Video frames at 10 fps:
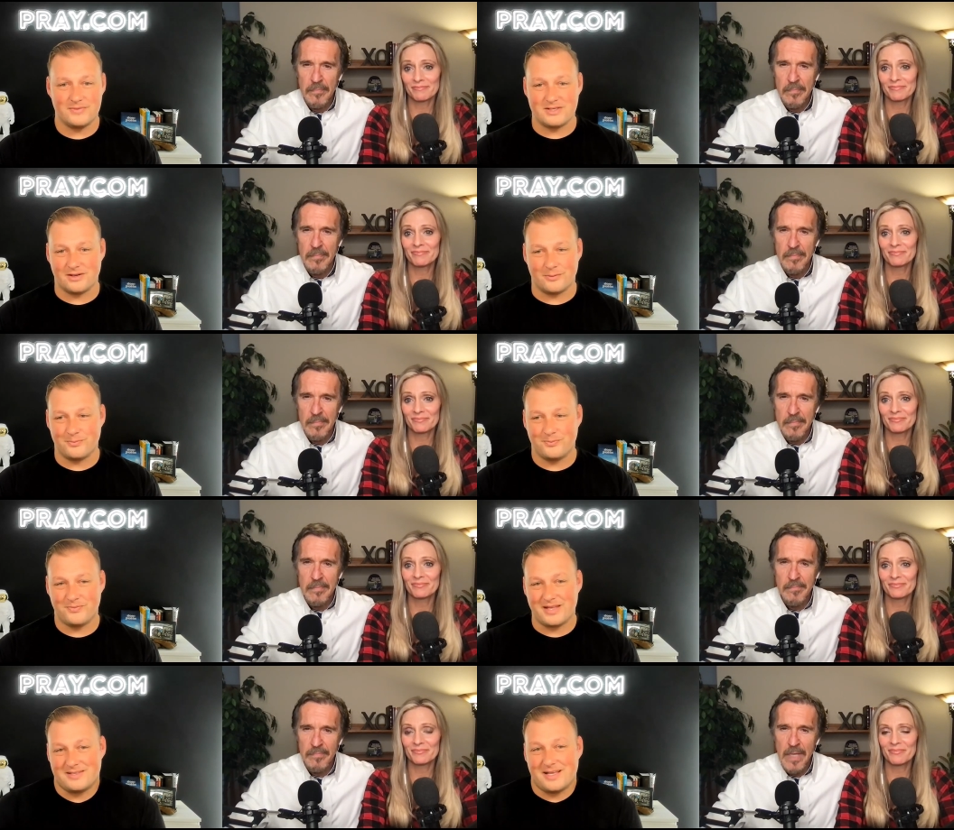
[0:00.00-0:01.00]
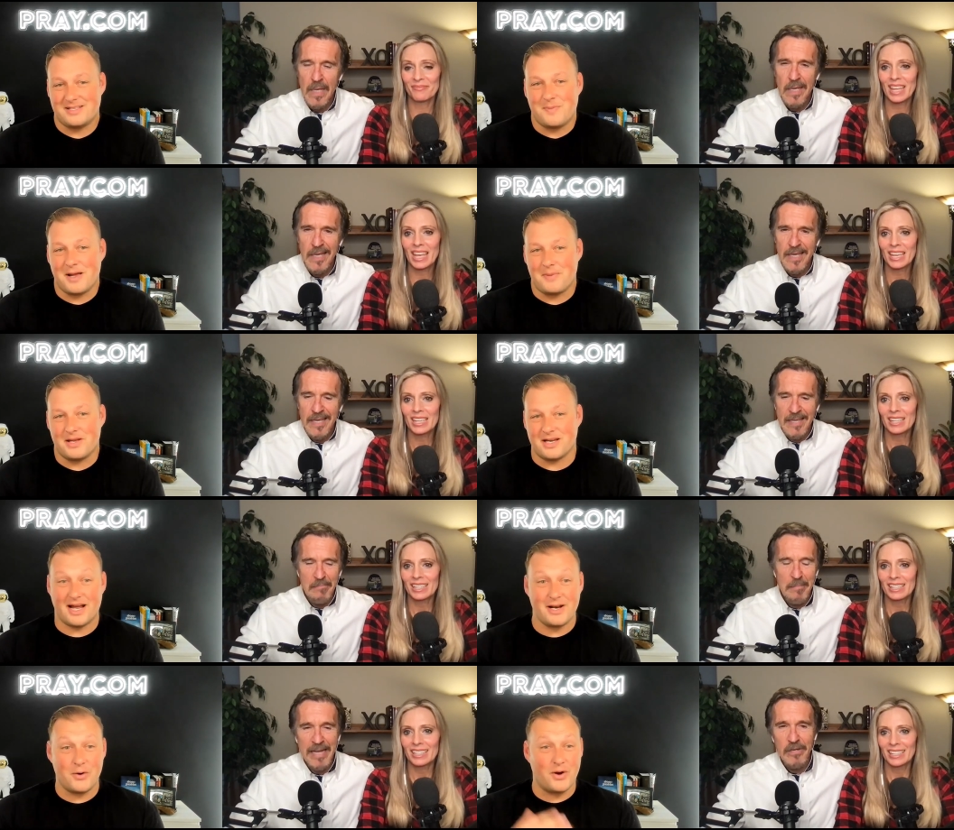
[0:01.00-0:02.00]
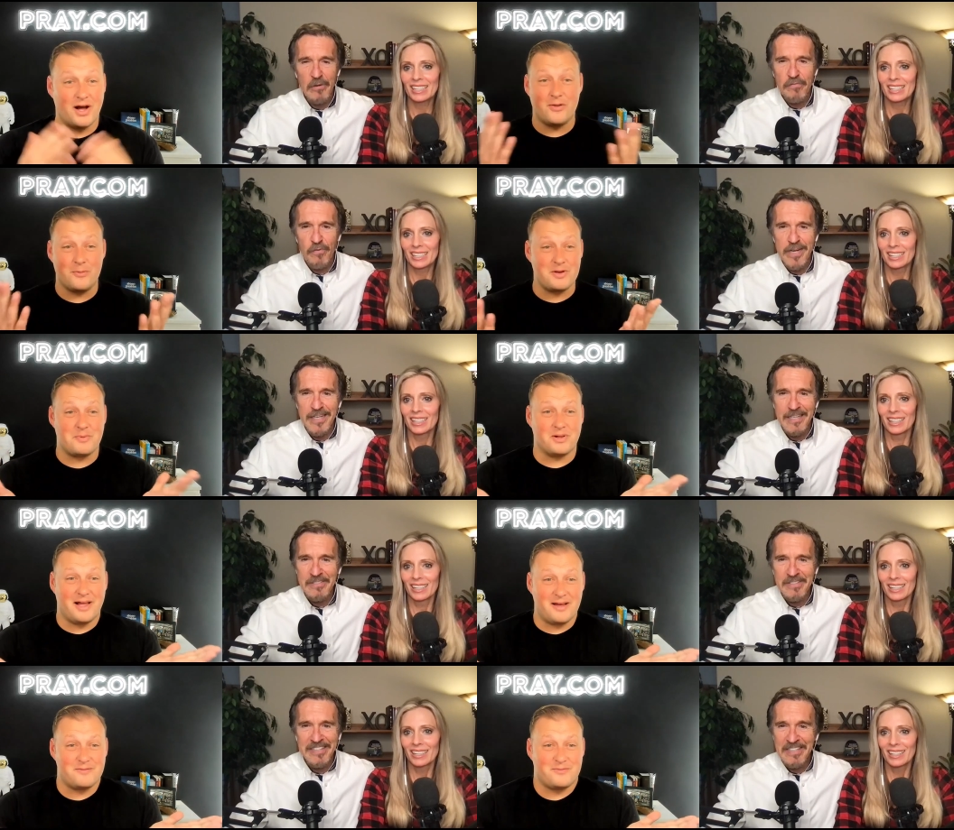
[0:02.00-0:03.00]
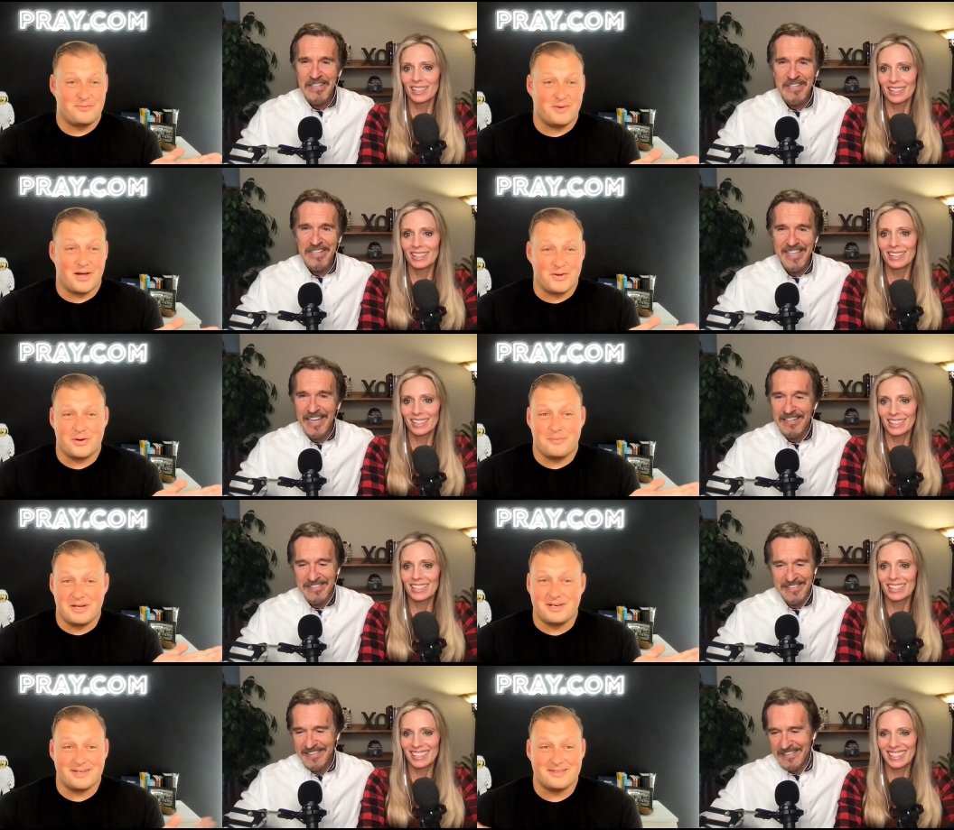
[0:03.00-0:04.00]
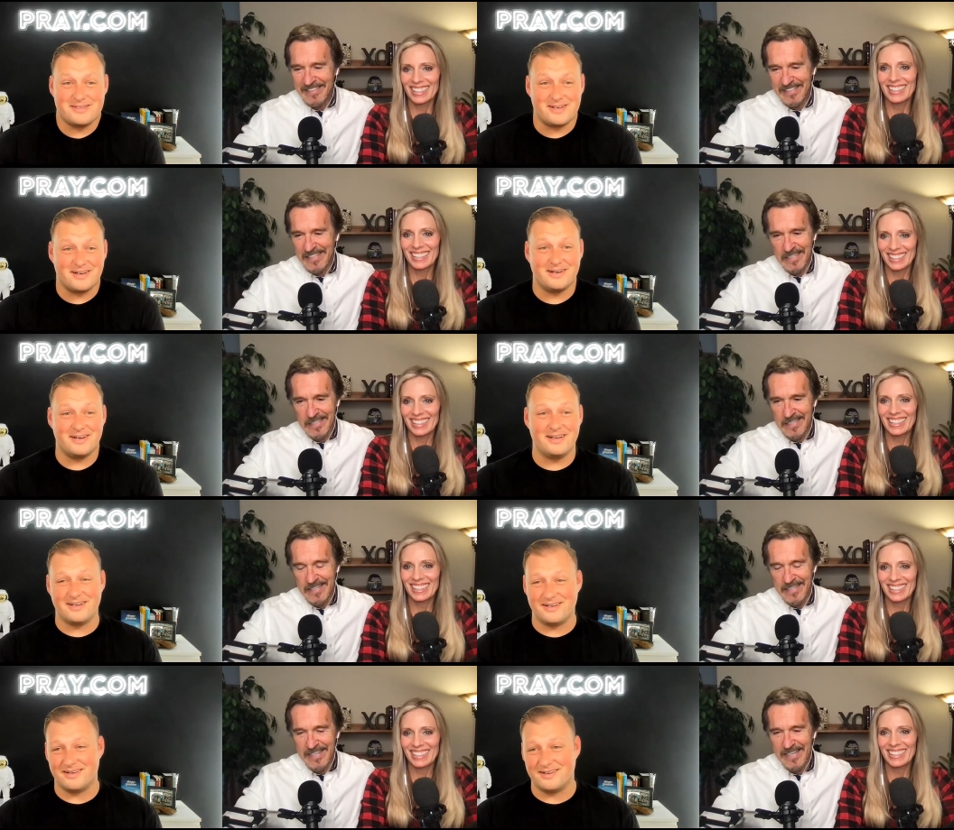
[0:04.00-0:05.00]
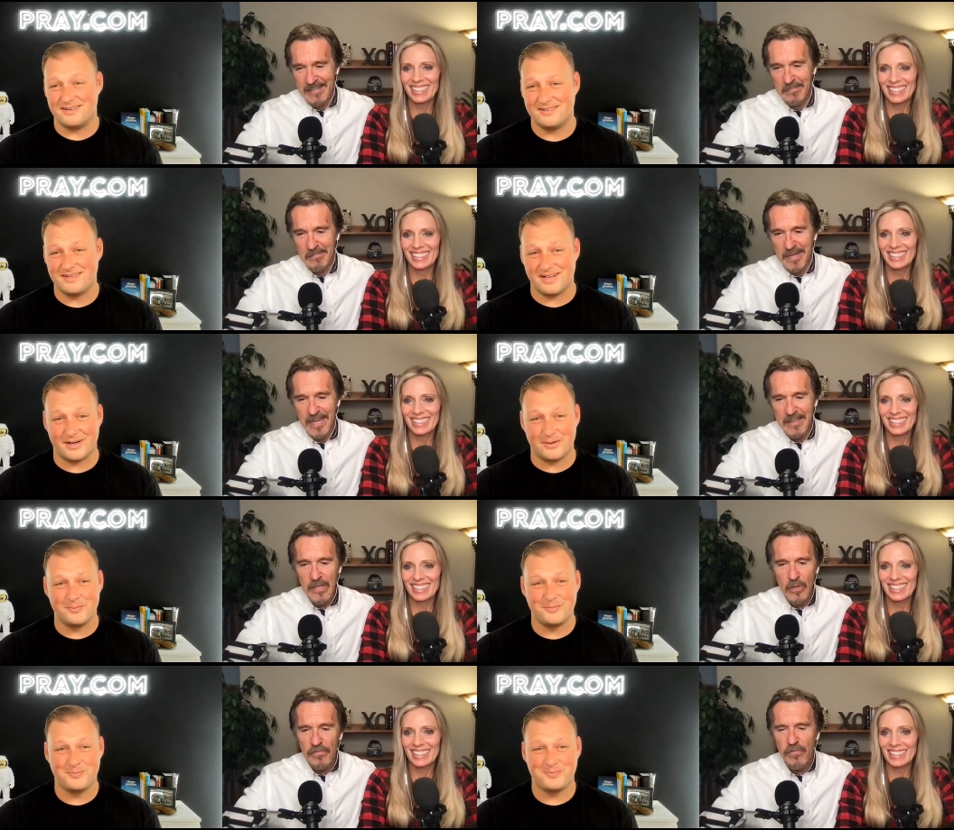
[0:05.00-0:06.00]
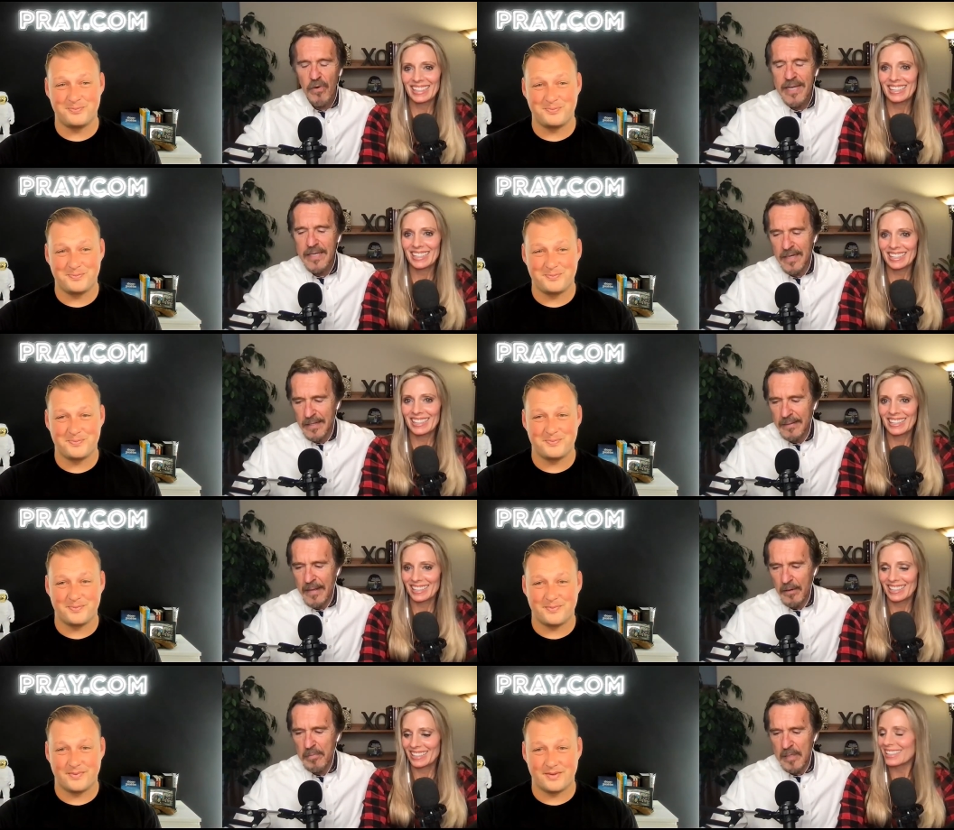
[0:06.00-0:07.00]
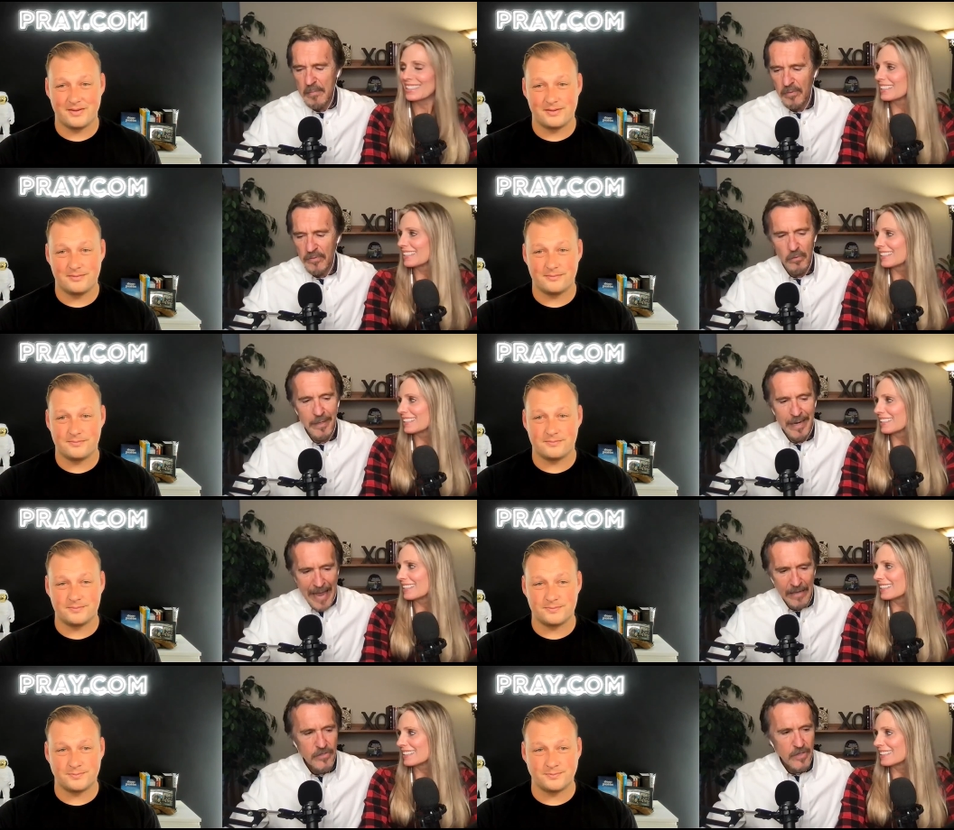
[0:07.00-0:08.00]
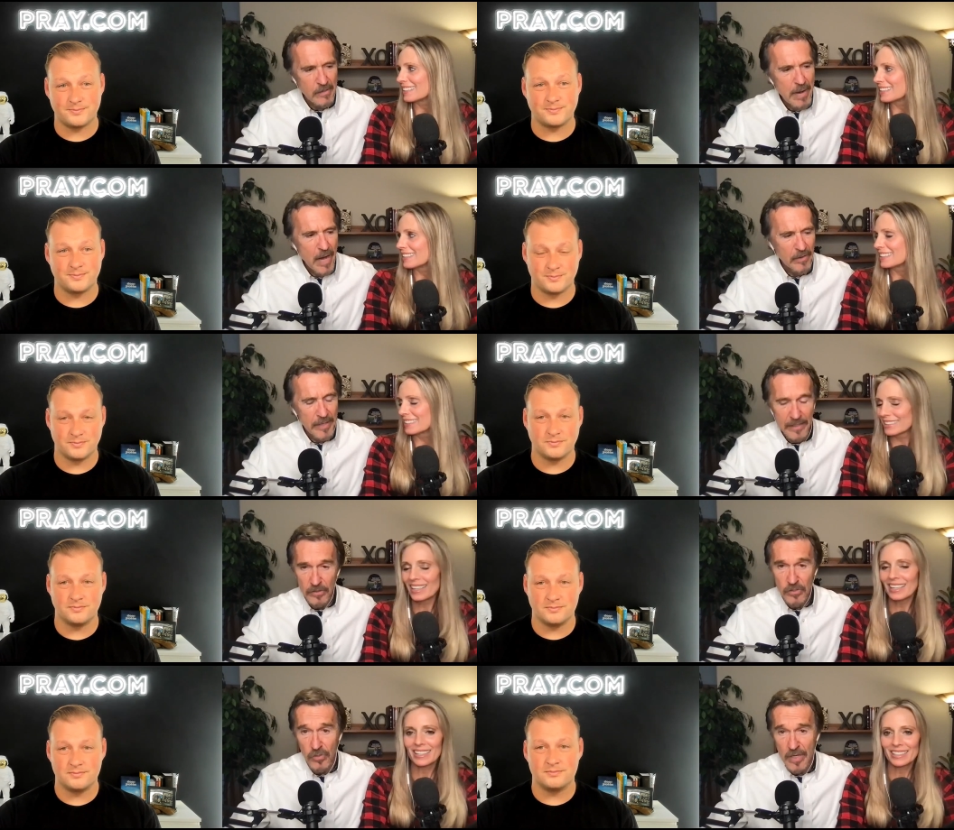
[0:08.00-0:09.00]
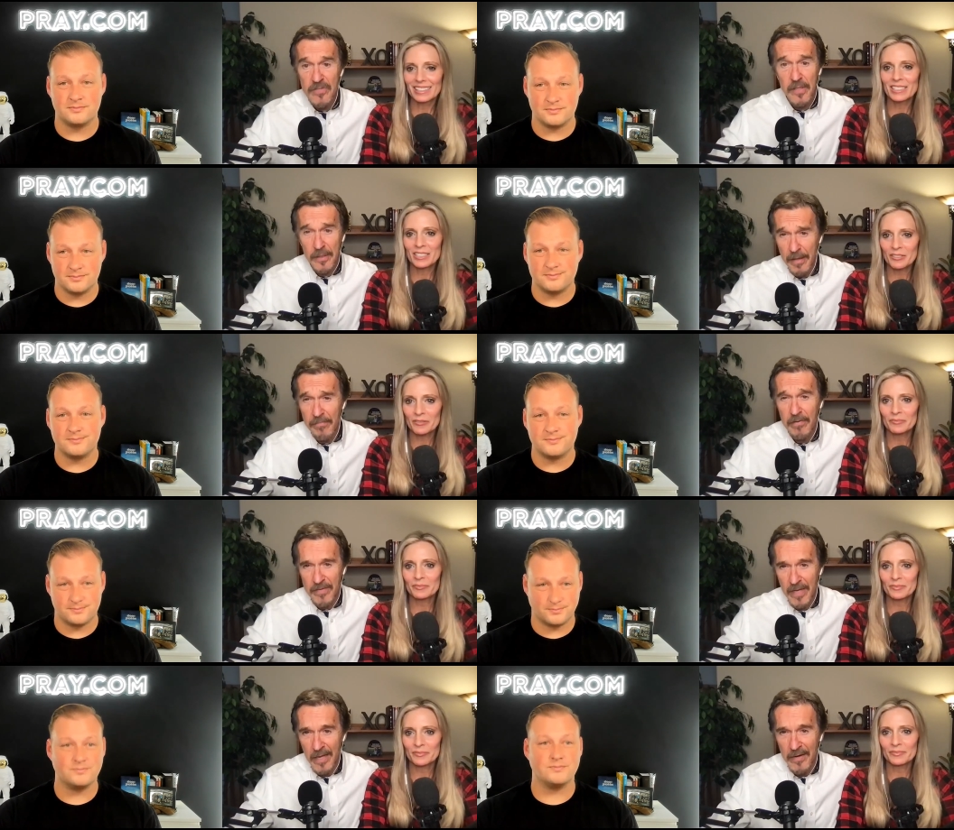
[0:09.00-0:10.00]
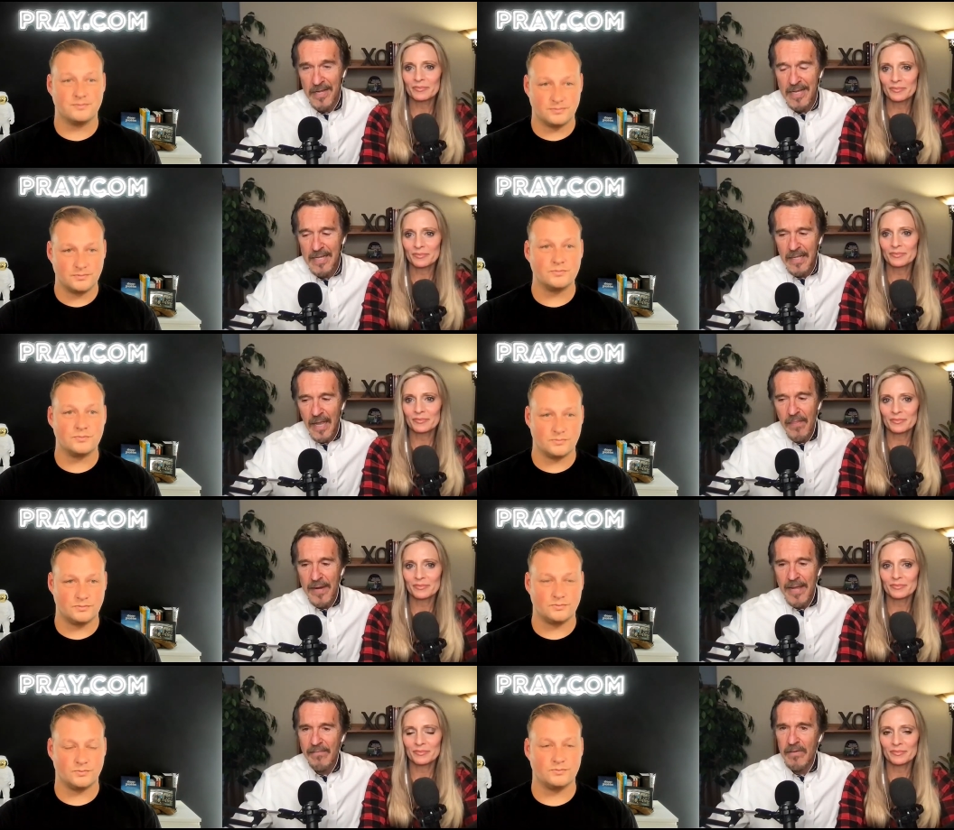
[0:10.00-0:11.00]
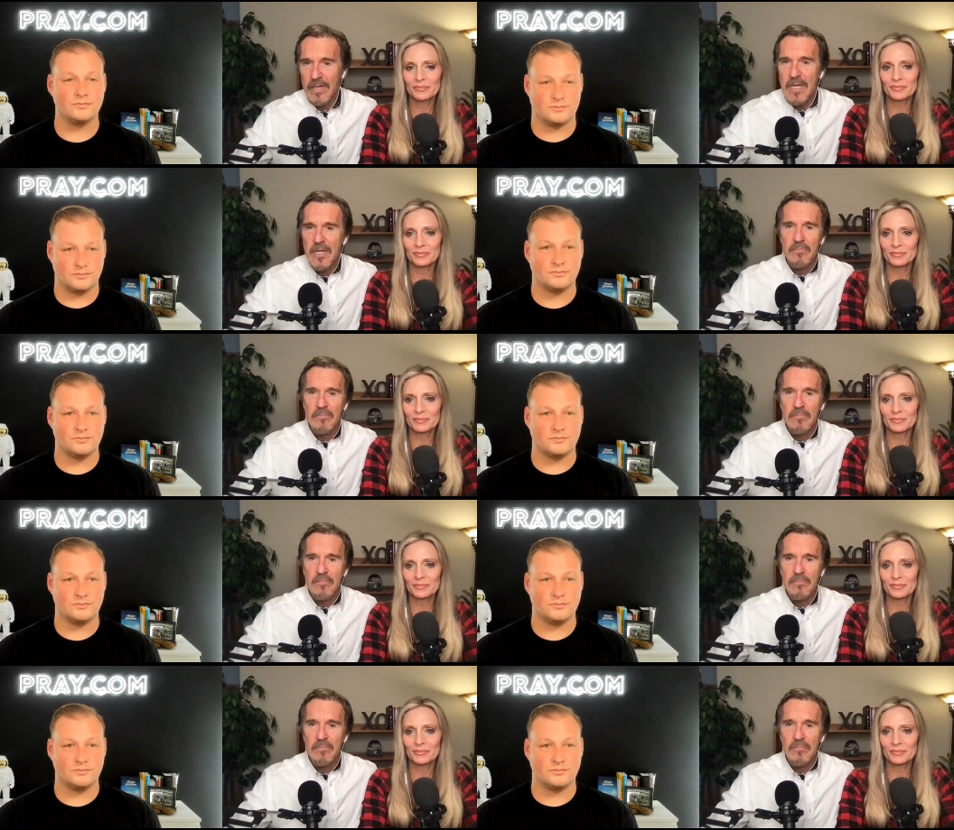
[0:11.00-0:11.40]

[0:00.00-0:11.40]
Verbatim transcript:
Speaker 1: so that that's my opinion. I know Matt, other other yeah. opinions on it. And, you know. But I
Speaker 2: think you're freeing a lot of people to relax about it and yeah. to trust the love of God, and that having